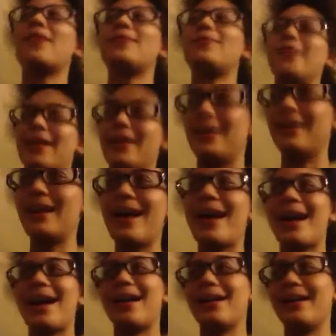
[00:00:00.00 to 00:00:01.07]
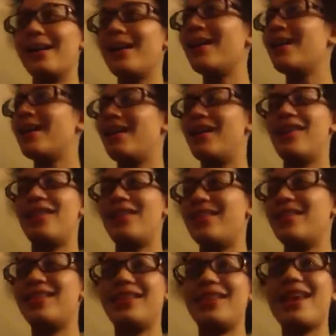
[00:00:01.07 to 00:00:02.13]
fun of it. Yeah.
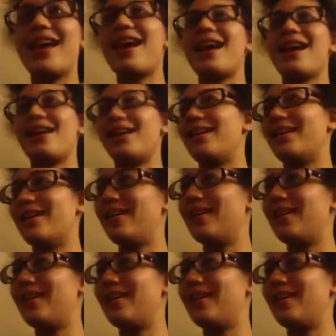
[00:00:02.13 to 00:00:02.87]
Yeah.